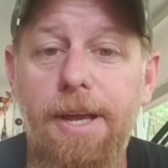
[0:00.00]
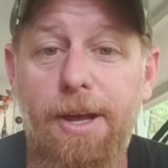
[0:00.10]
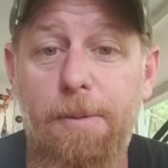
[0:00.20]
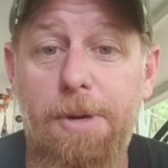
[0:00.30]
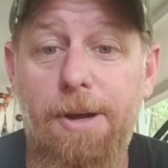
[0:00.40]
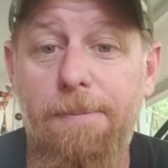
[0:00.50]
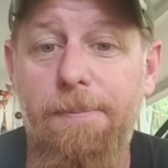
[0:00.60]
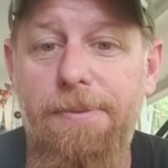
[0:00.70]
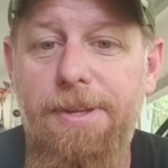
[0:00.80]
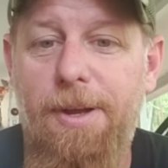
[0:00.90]
hit them up.
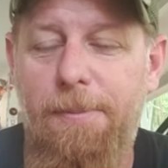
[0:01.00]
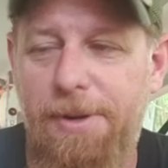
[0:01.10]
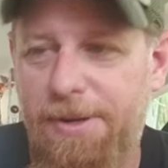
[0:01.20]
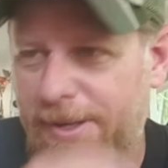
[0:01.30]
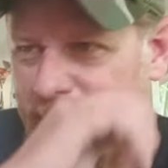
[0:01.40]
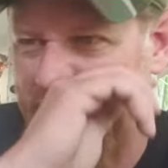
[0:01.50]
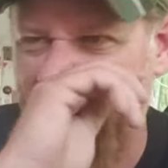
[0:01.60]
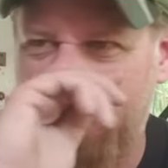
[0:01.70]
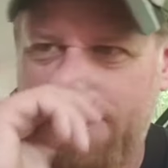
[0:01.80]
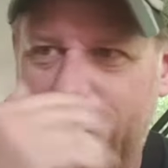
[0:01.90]
Tell them that
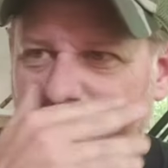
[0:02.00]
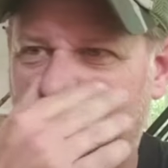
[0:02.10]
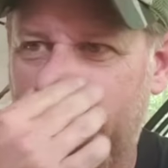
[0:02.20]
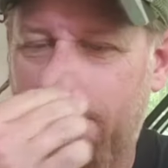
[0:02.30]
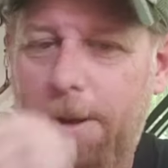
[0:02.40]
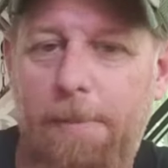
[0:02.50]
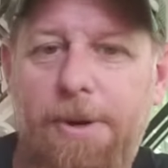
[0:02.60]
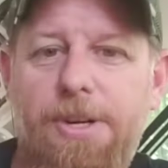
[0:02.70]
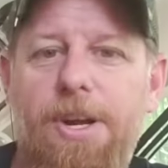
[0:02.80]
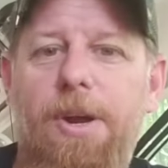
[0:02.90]
there's a
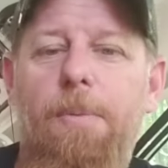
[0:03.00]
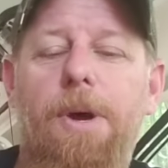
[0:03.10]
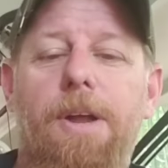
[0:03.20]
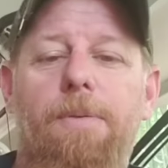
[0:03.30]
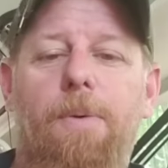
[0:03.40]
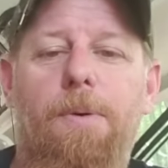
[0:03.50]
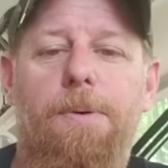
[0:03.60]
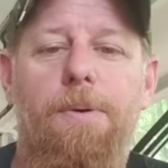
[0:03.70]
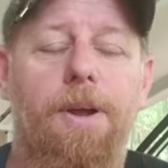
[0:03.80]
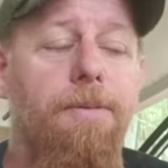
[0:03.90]
machine waiting for them
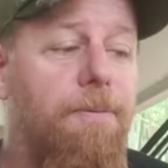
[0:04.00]
to run.